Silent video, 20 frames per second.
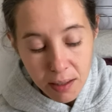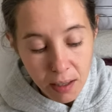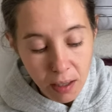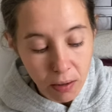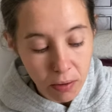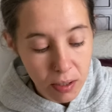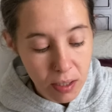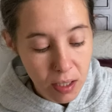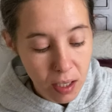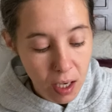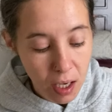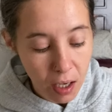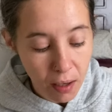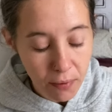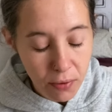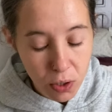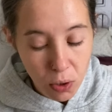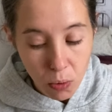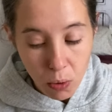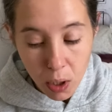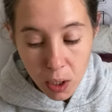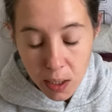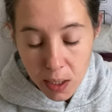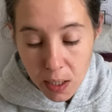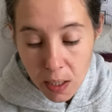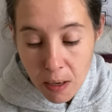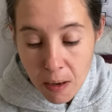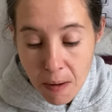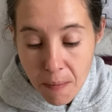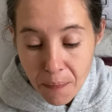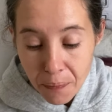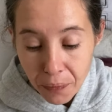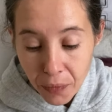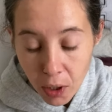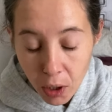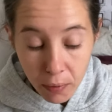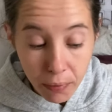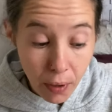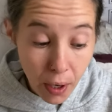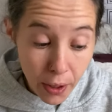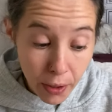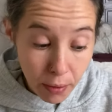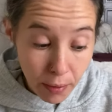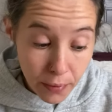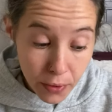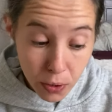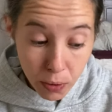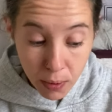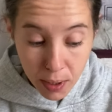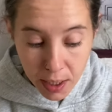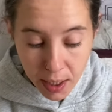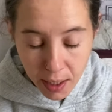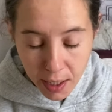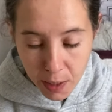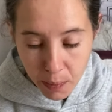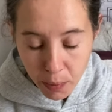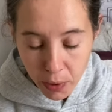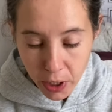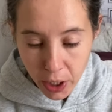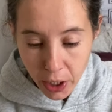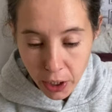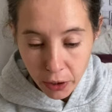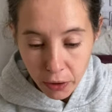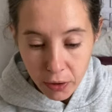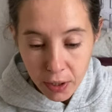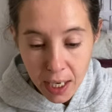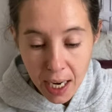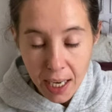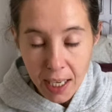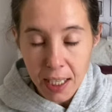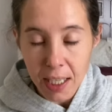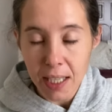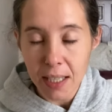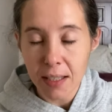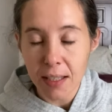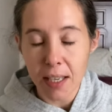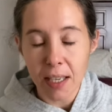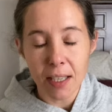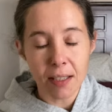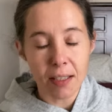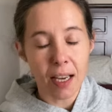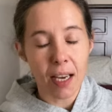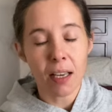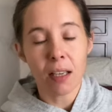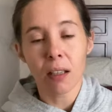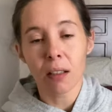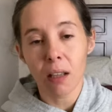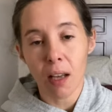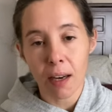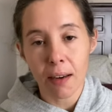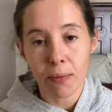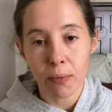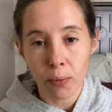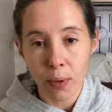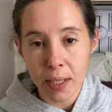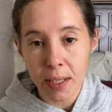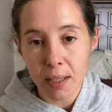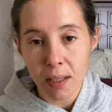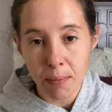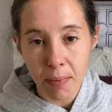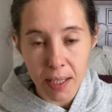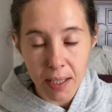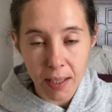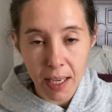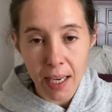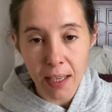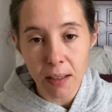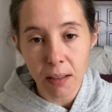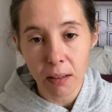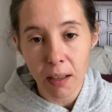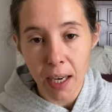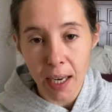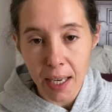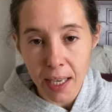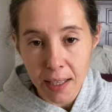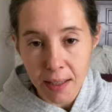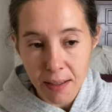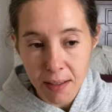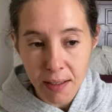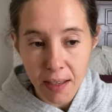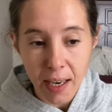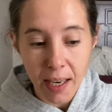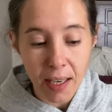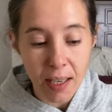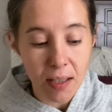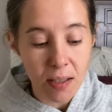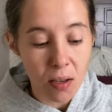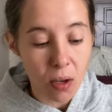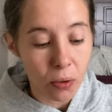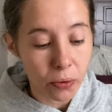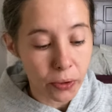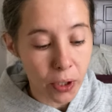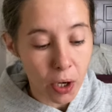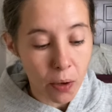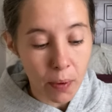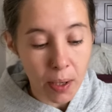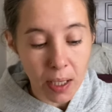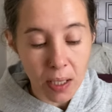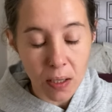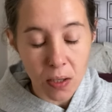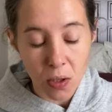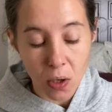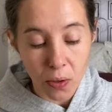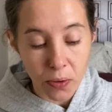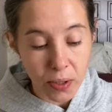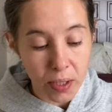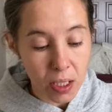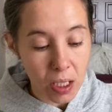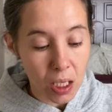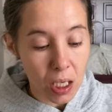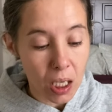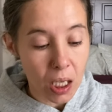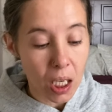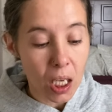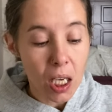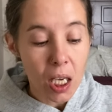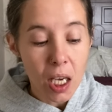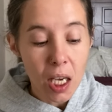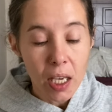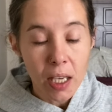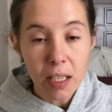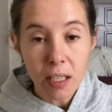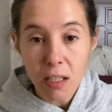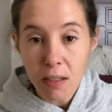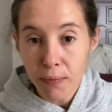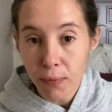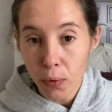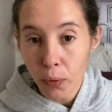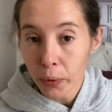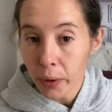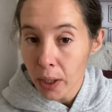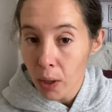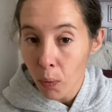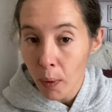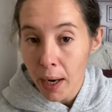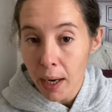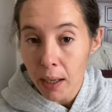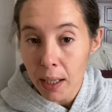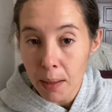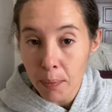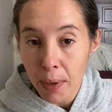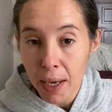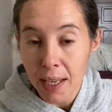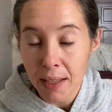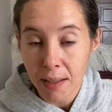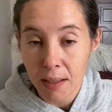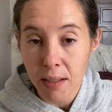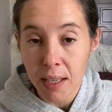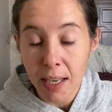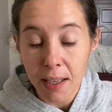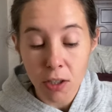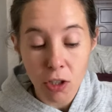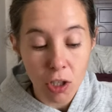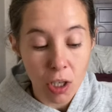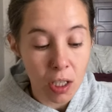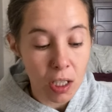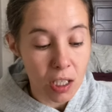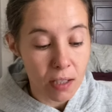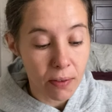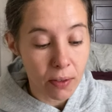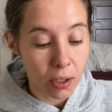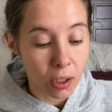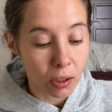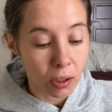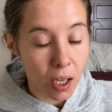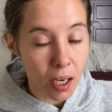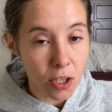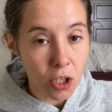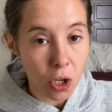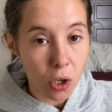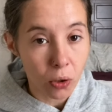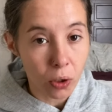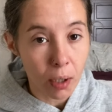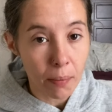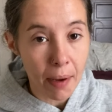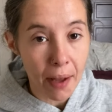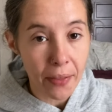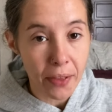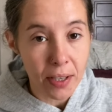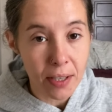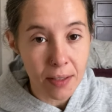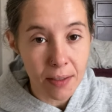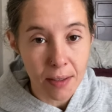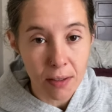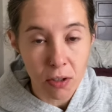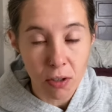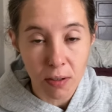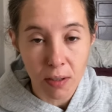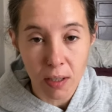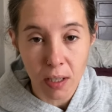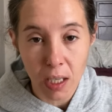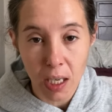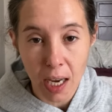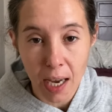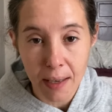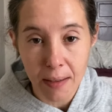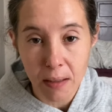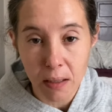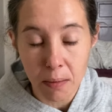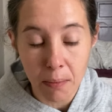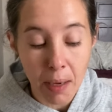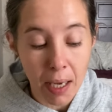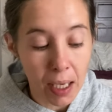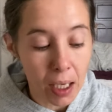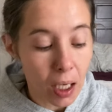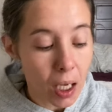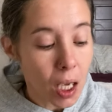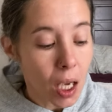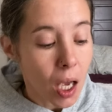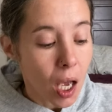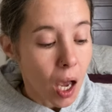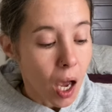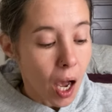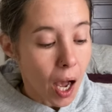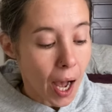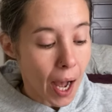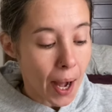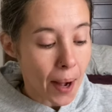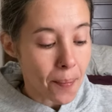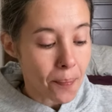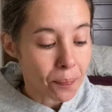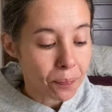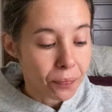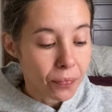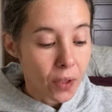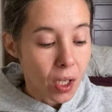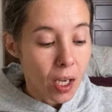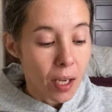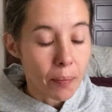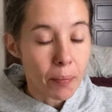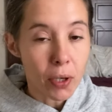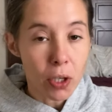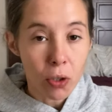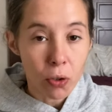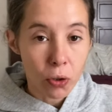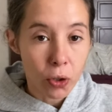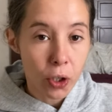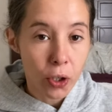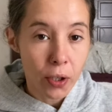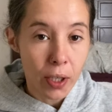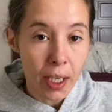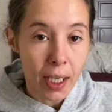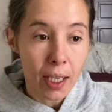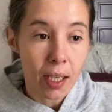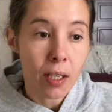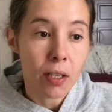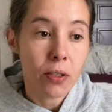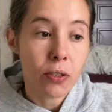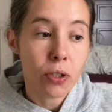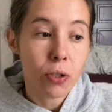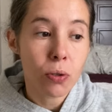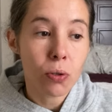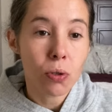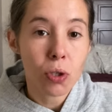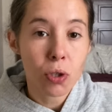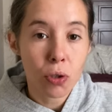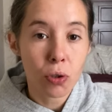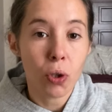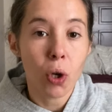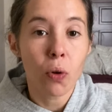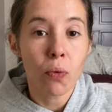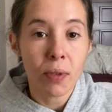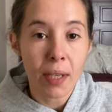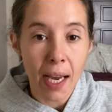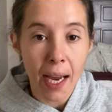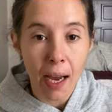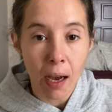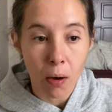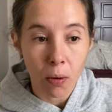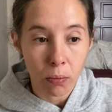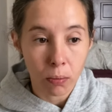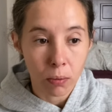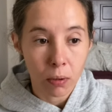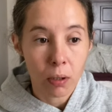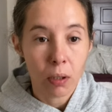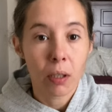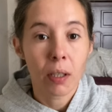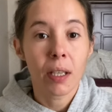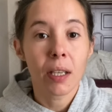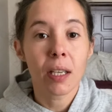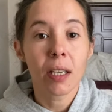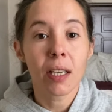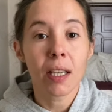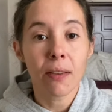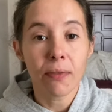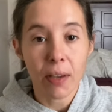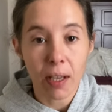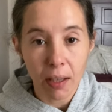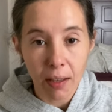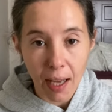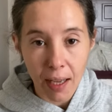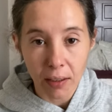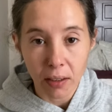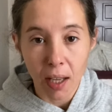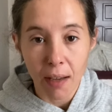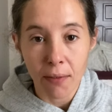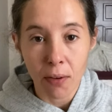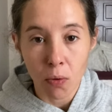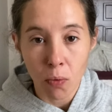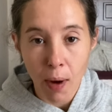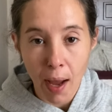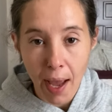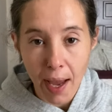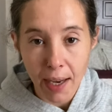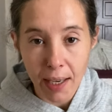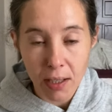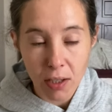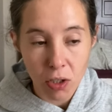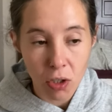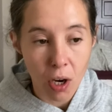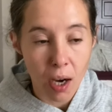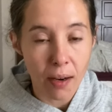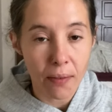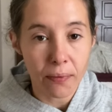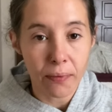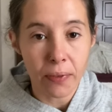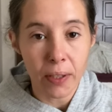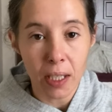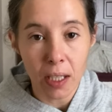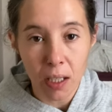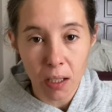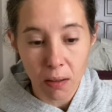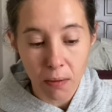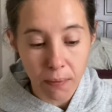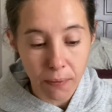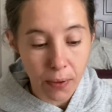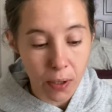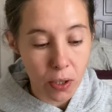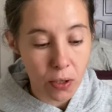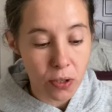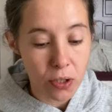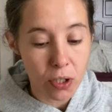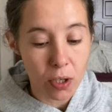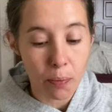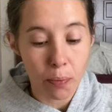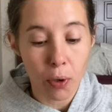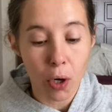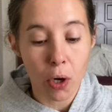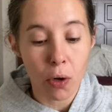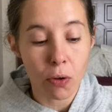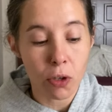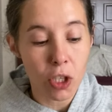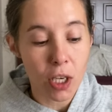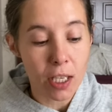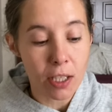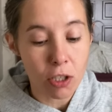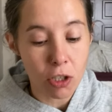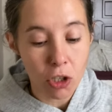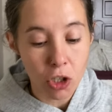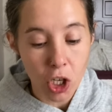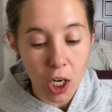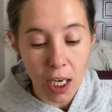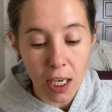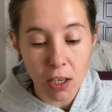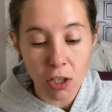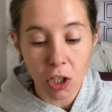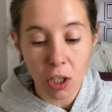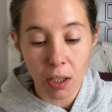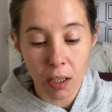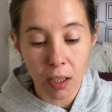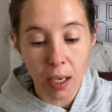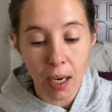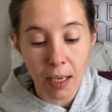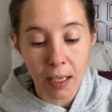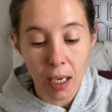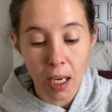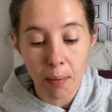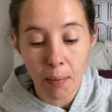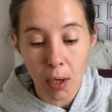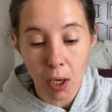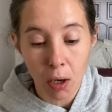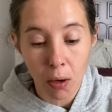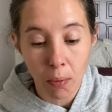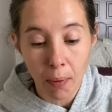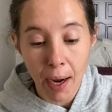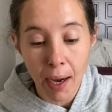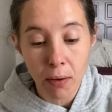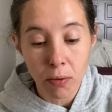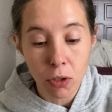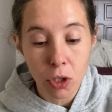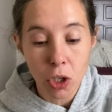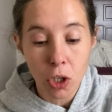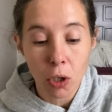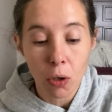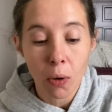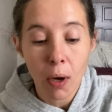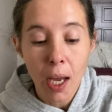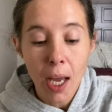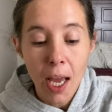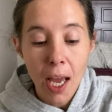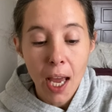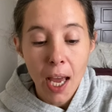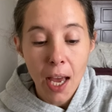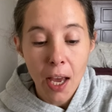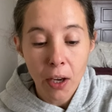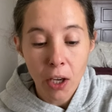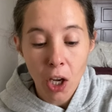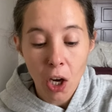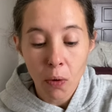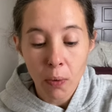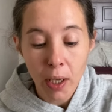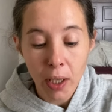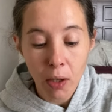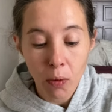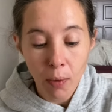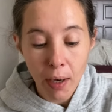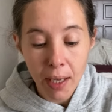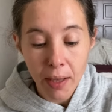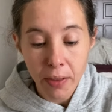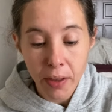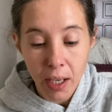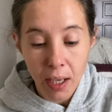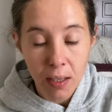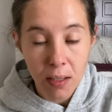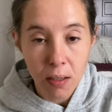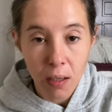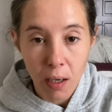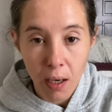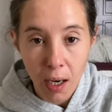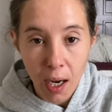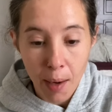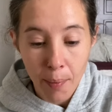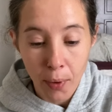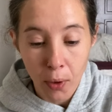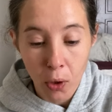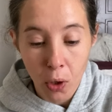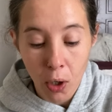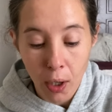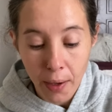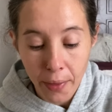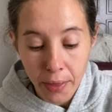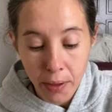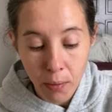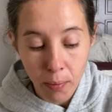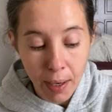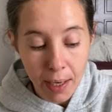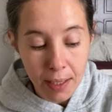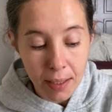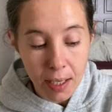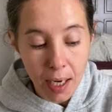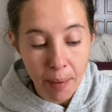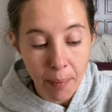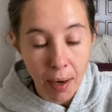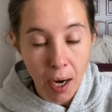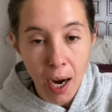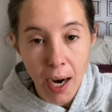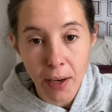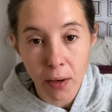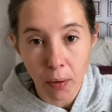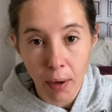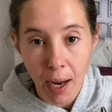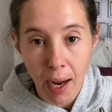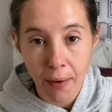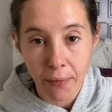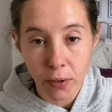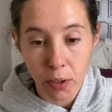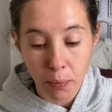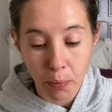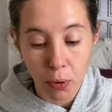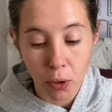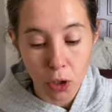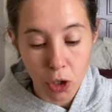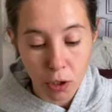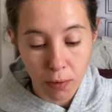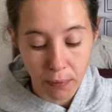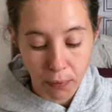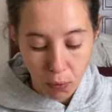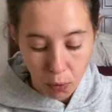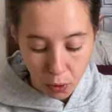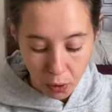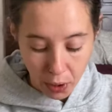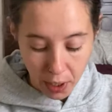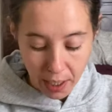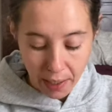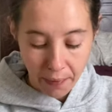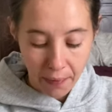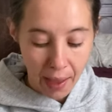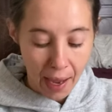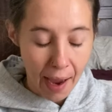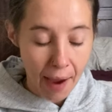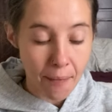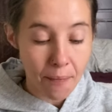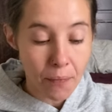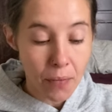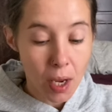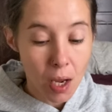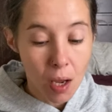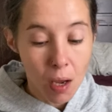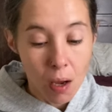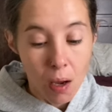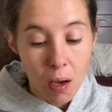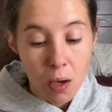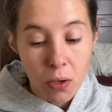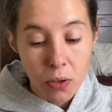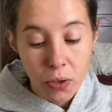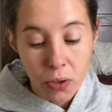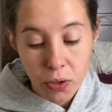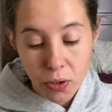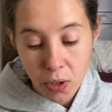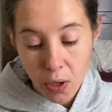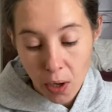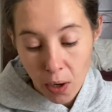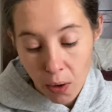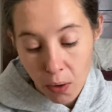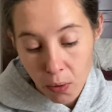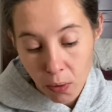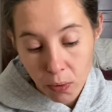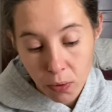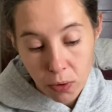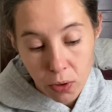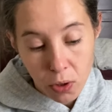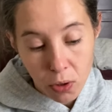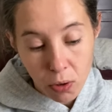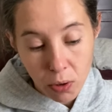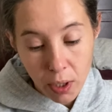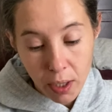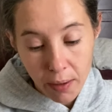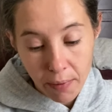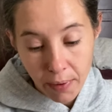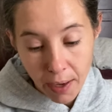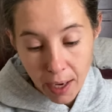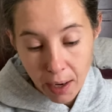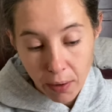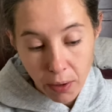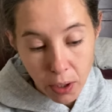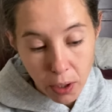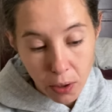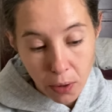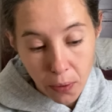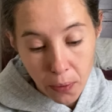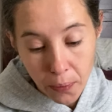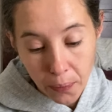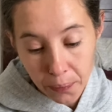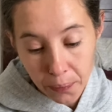You know, this King of Swords or Father of Swords in this particular deck, he's he's gained a lot of wisdom. He's gained a lot of insight. He's all-knowing. He's all-seeing. He's fully aware. He pays attention. He's very logical about the decisions that he has to make. Um, but you're learning to slow down giving that love away. It's not feed in first approach. It's changing the dynamic around you and going the right thing is going to come along at the right time and I don't have to push forward in that. So, door to value.